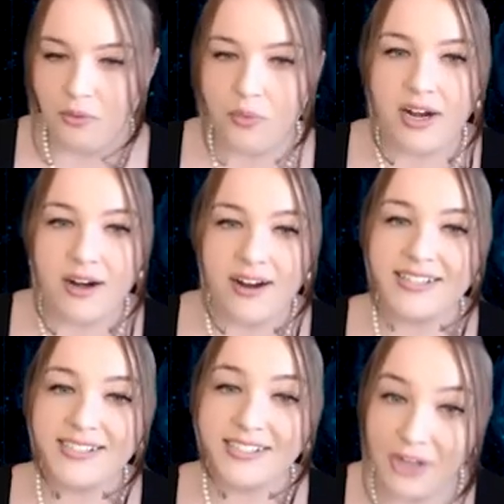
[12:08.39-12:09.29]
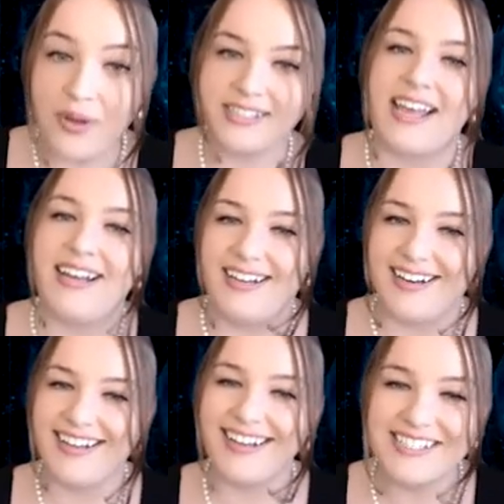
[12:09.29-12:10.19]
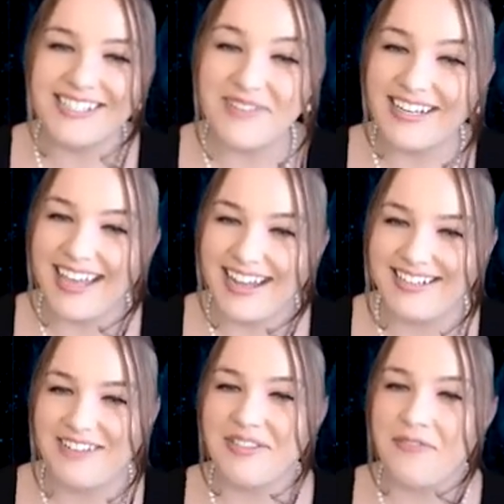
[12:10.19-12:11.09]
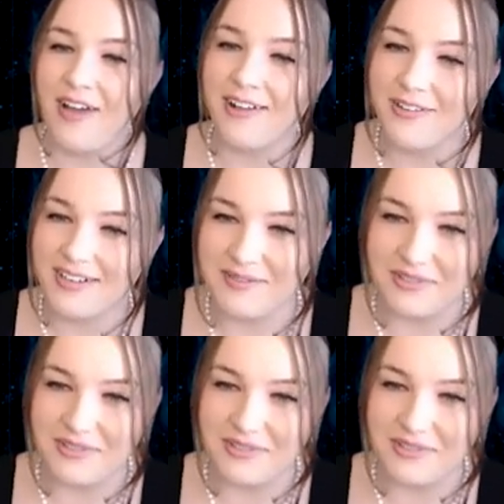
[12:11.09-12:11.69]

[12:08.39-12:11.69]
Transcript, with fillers: We are so excited to be engaging with the Filecoin